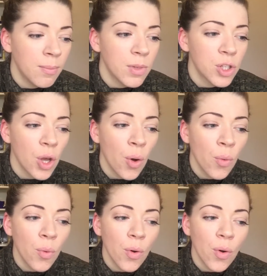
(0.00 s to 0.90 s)

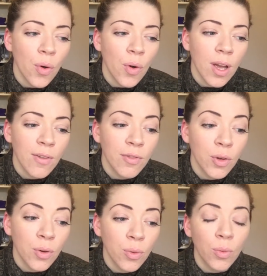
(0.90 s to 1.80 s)
So if
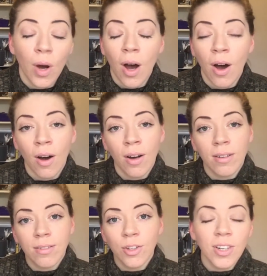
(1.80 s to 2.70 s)
you are
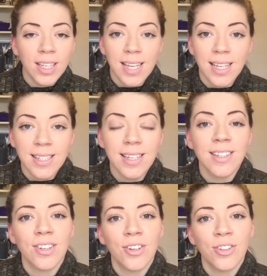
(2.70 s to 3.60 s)
currently a dancer
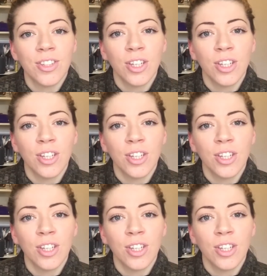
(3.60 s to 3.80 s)
and you're